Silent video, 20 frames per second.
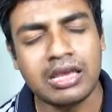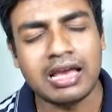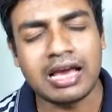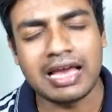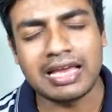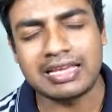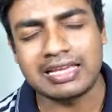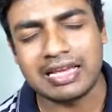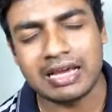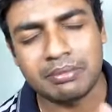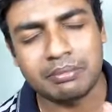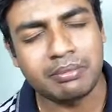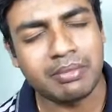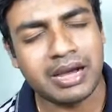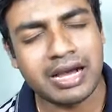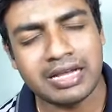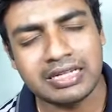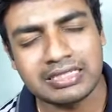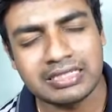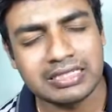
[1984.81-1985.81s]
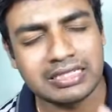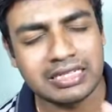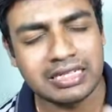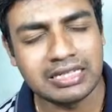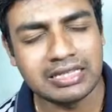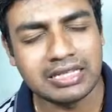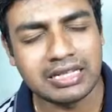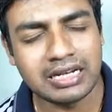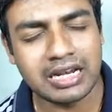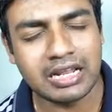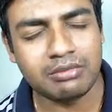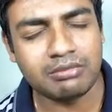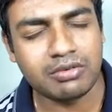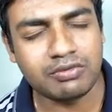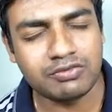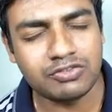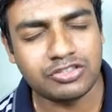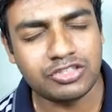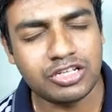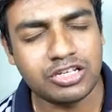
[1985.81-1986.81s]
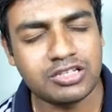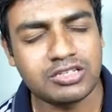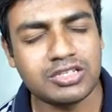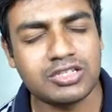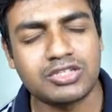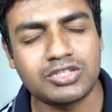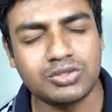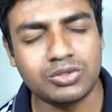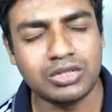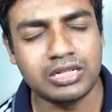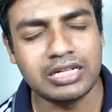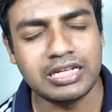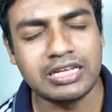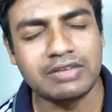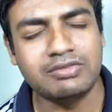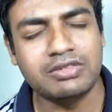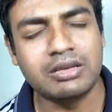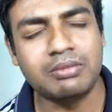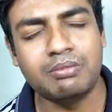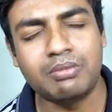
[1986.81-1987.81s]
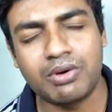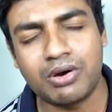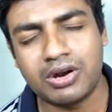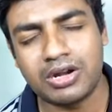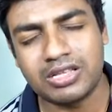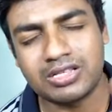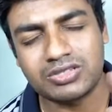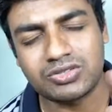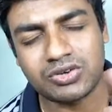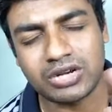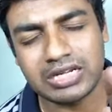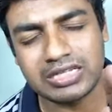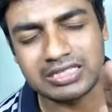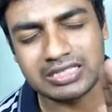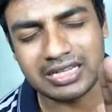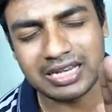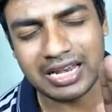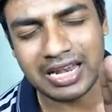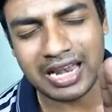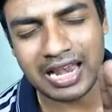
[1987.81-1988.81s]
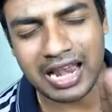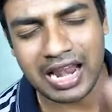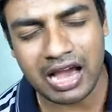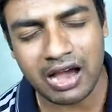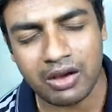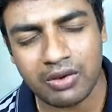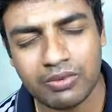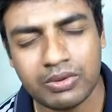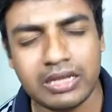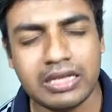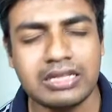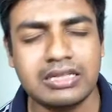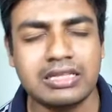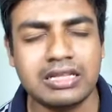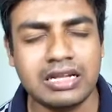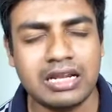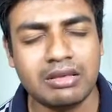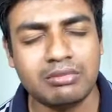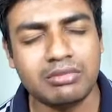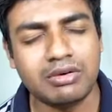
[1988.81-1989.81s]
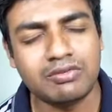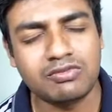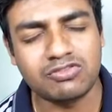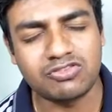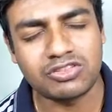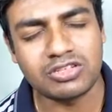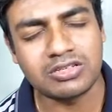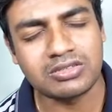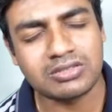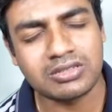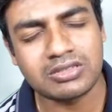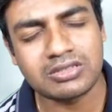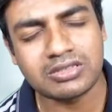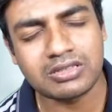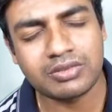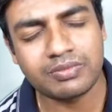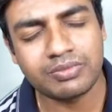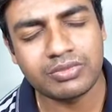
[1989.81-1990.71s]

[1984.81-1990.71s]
I command it in the name of Jesus to leave their bodies right now in the name of Jesus.